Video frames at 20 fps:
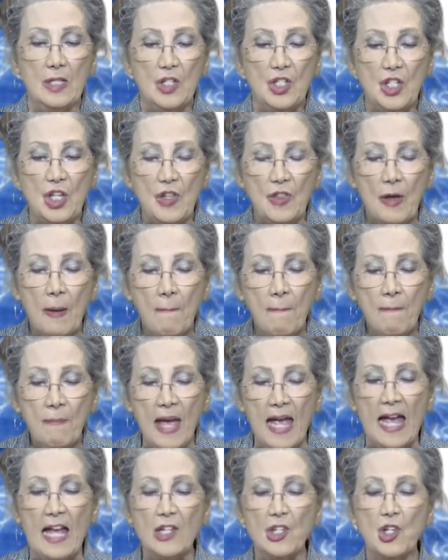to the
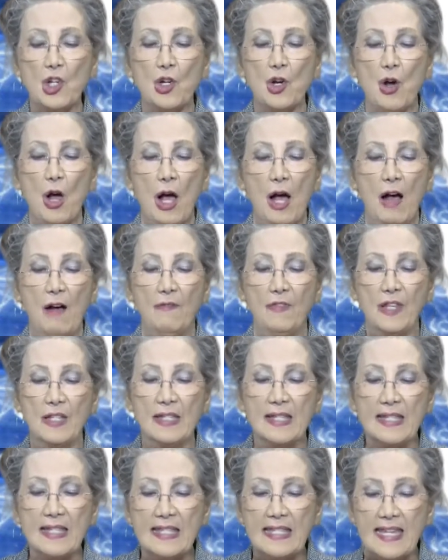measure of the
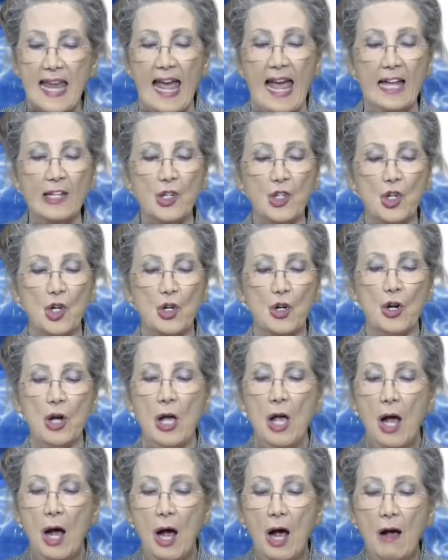stature
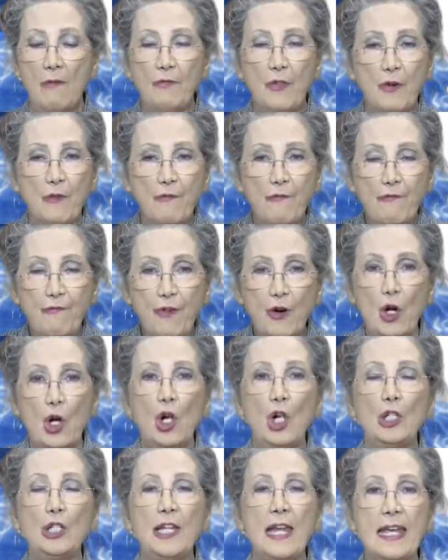of the
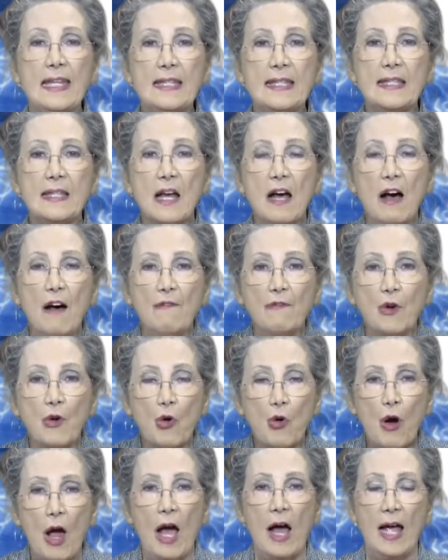fullness of
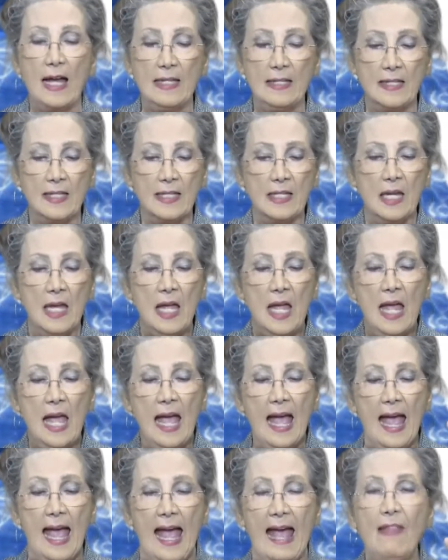Christ
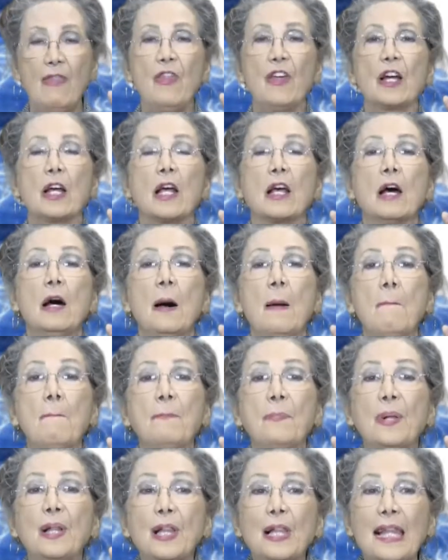and the
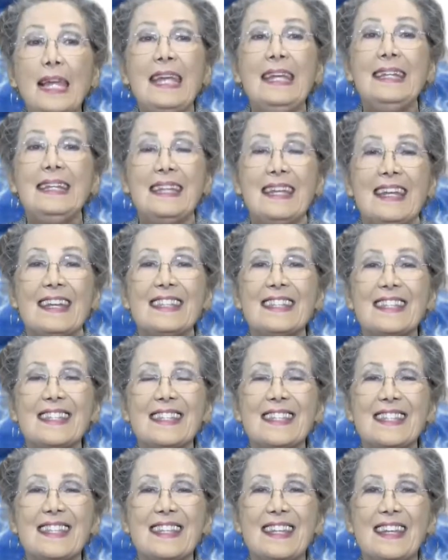
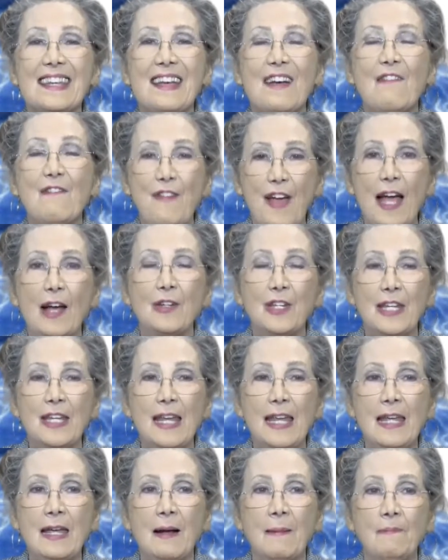completeness found in
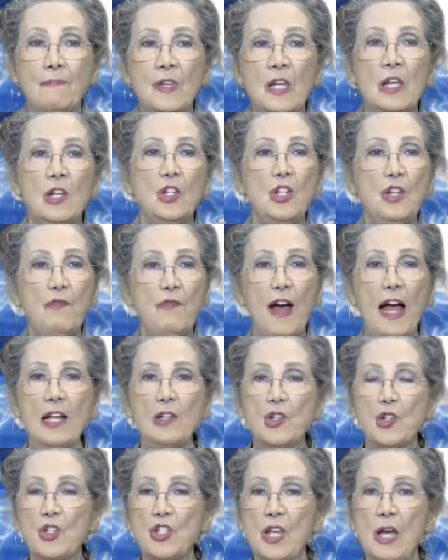Him. Do you
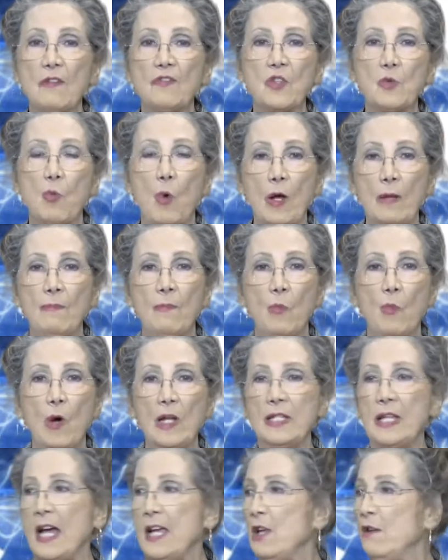find yourselves
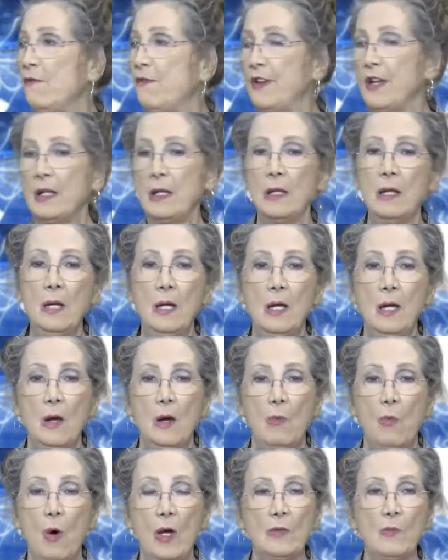one day you feel
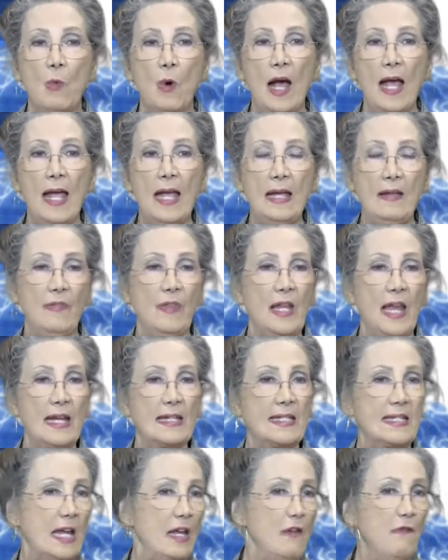one way and the
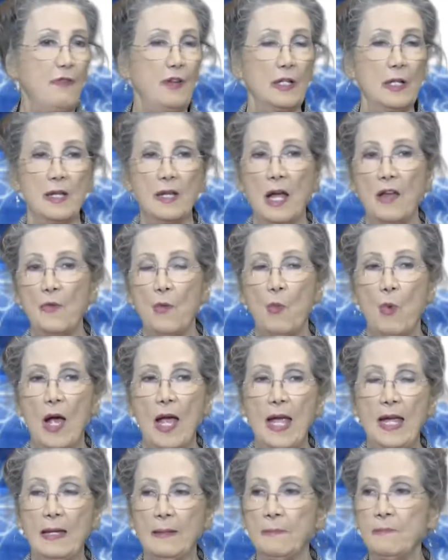next day you feel another
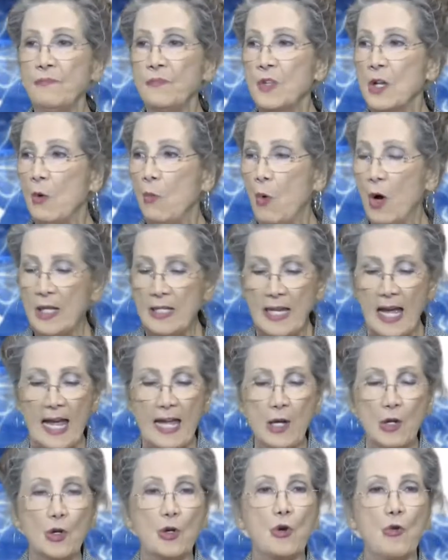way, and one
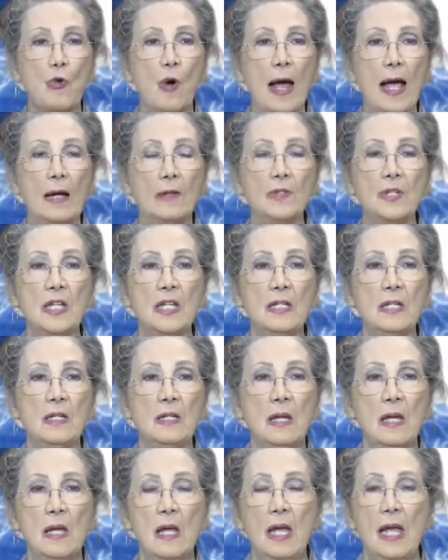day you're grounded
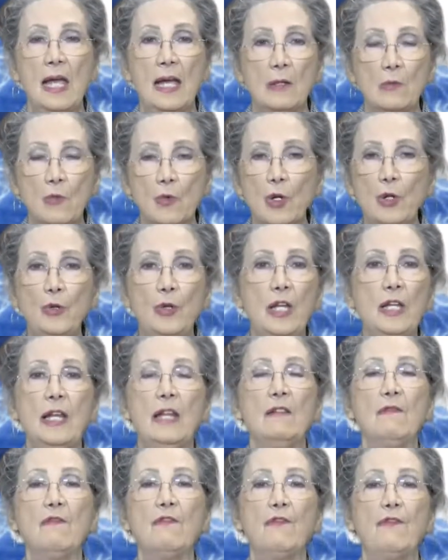and rooted
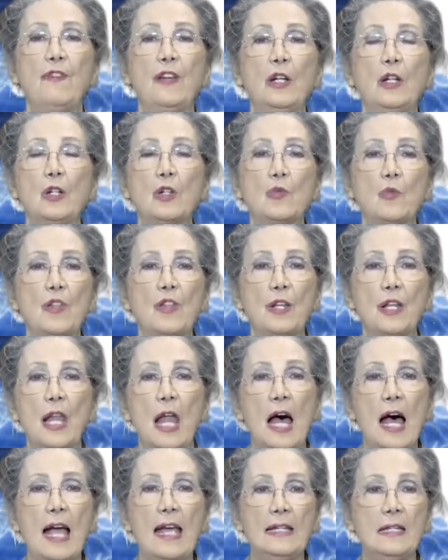and filled with
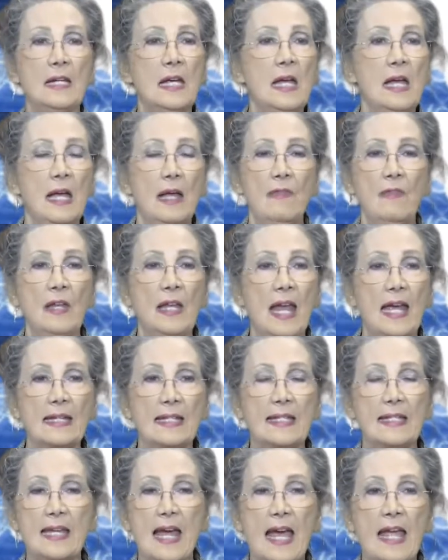light, and the
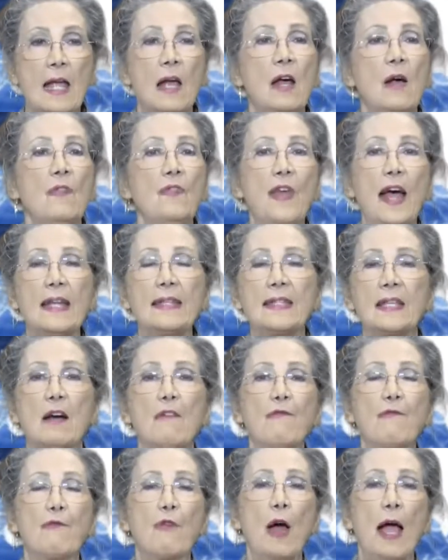next day, that's
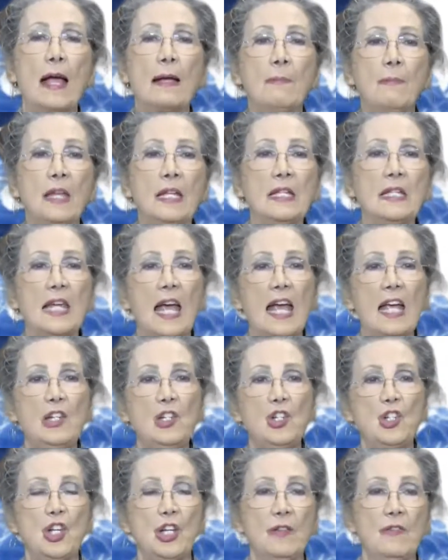a
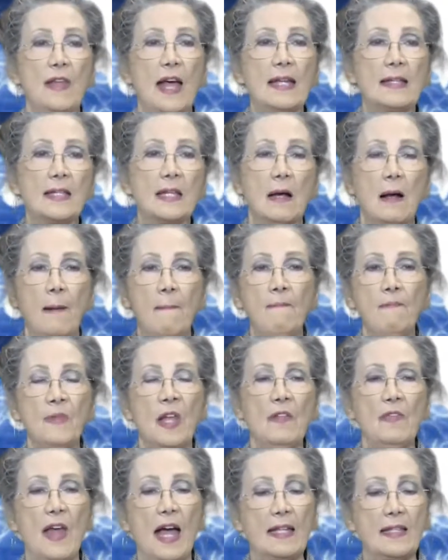fragmentation.
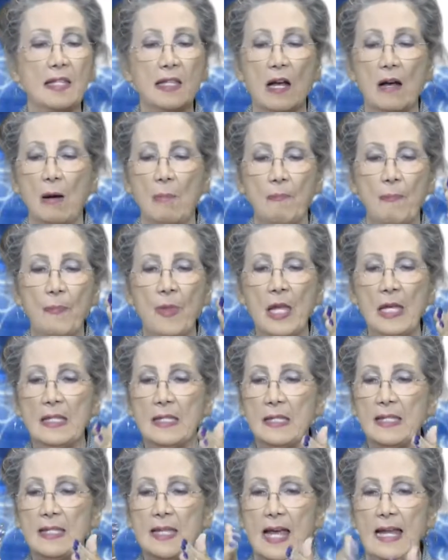That's a
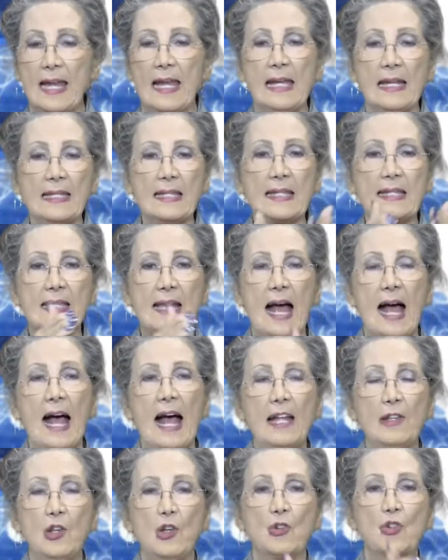setting
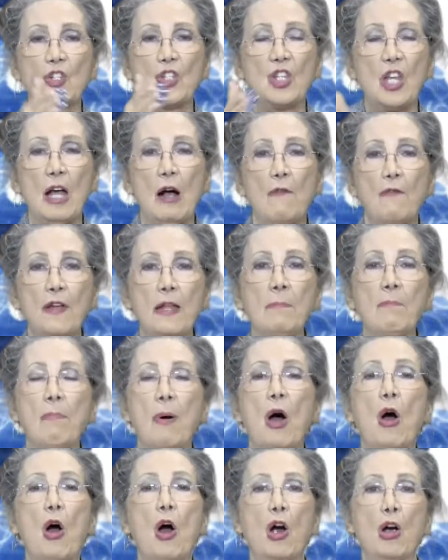aside yourself in
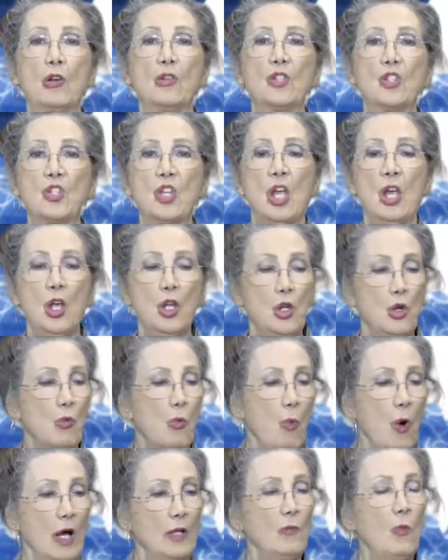parts. You're
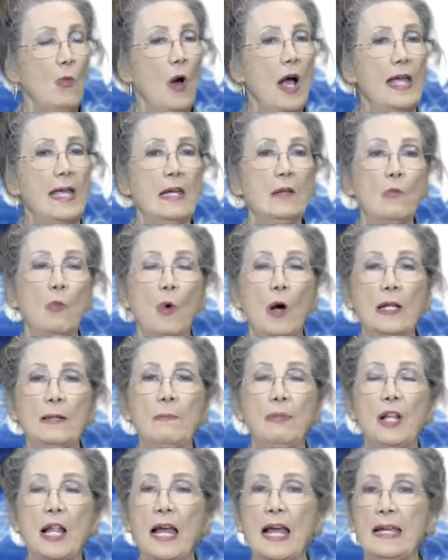one way in one
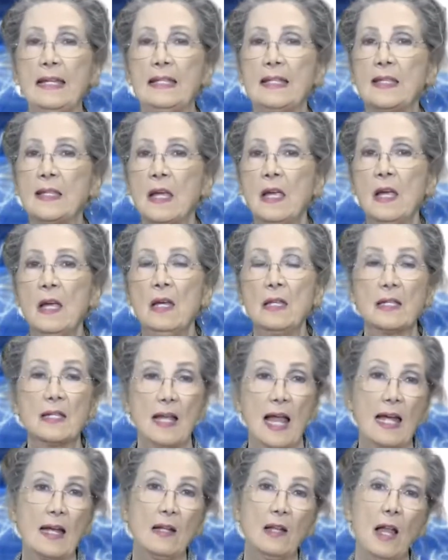place. It's
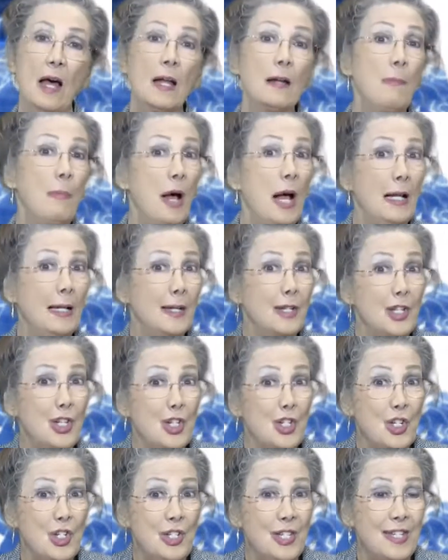like a lot of
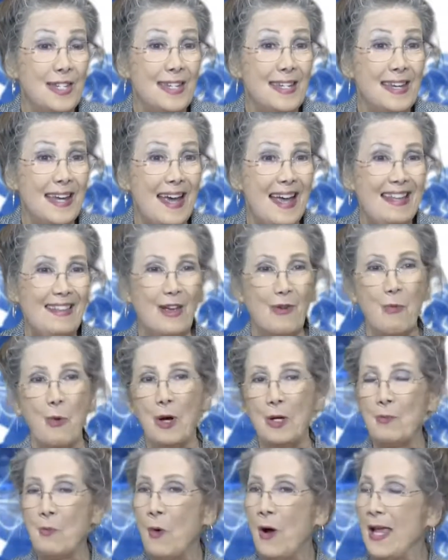politicians today. They're
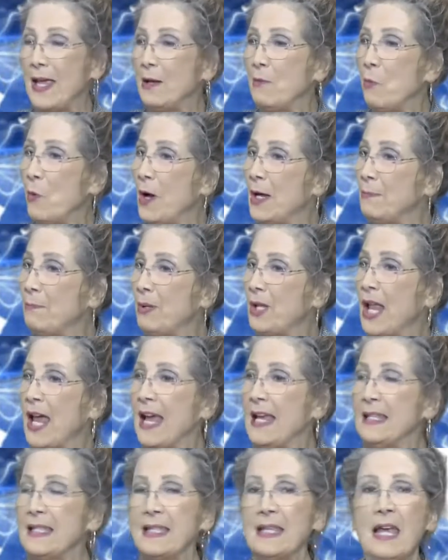one way in one
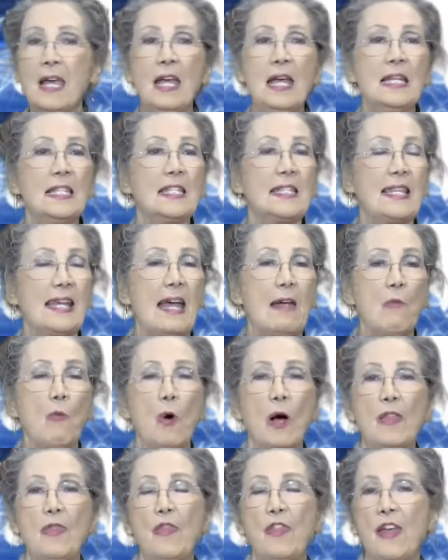place. say
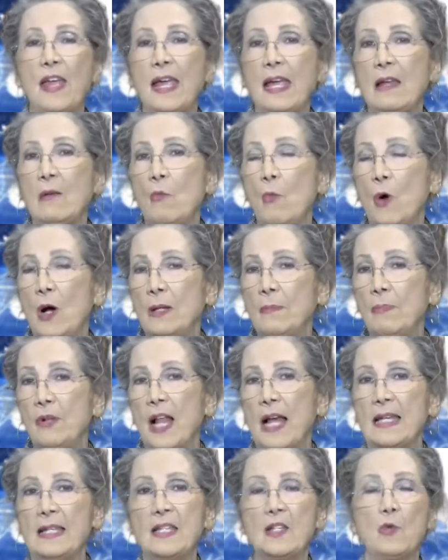one thing in one
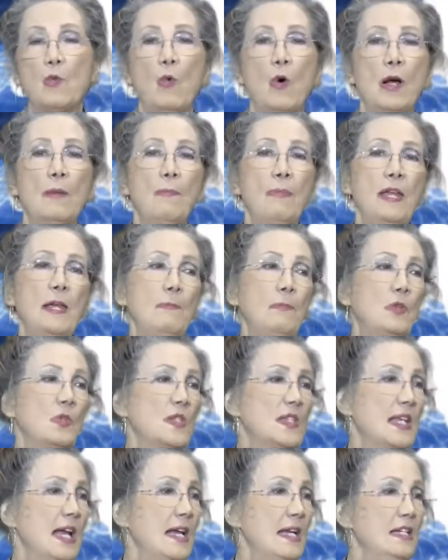place to one people,
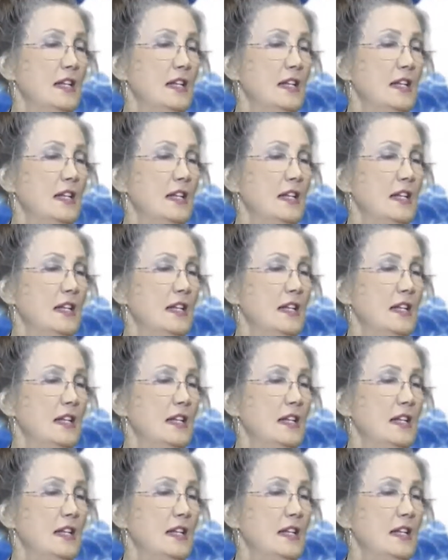say a